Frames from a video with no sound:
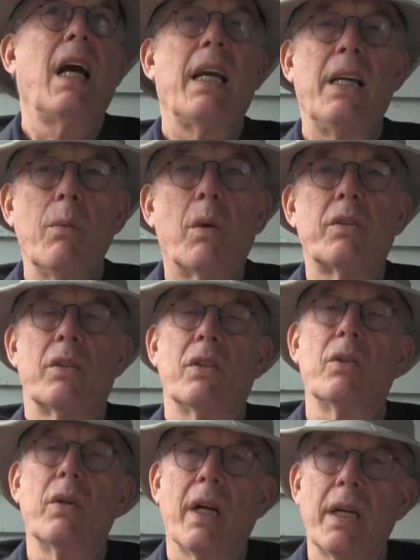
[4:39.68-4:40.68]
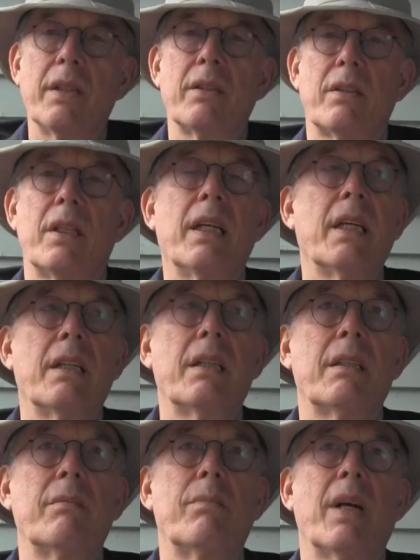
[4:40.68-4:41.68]
he wants to do it, I understand,
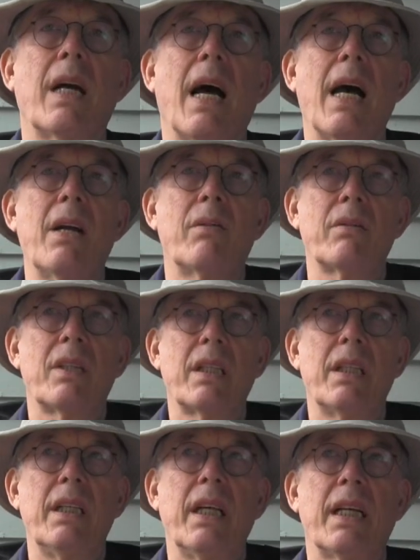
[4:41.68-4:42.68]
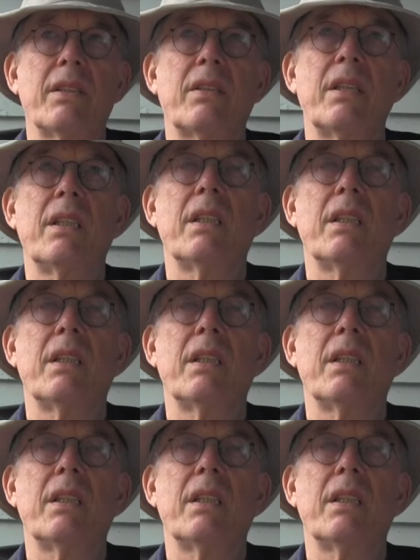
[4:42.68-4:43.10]
but I don't think he has